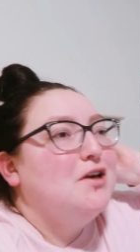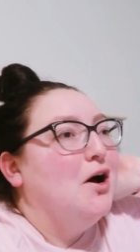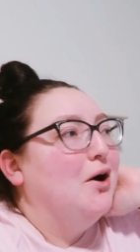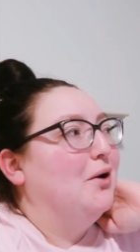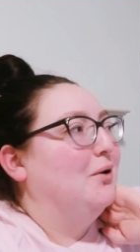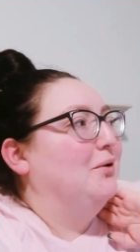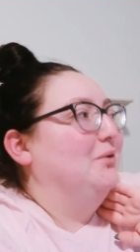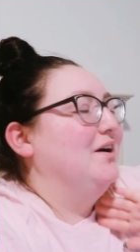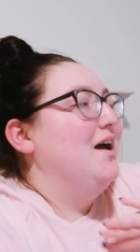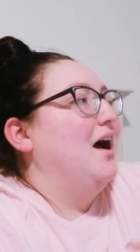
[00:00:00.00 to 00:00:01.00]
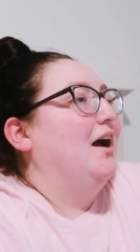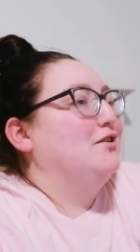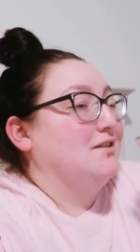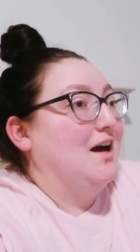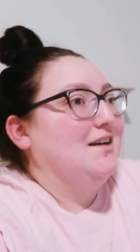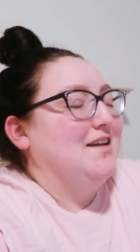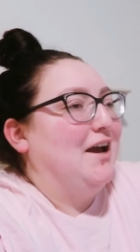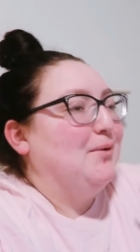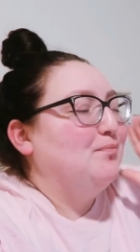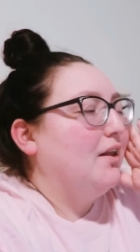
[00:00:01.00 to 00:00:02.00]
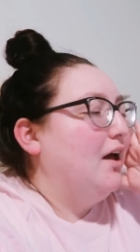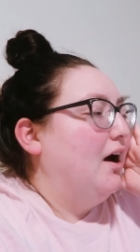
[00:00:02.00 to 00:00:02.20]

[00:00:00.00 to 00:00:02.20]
so I just had a day.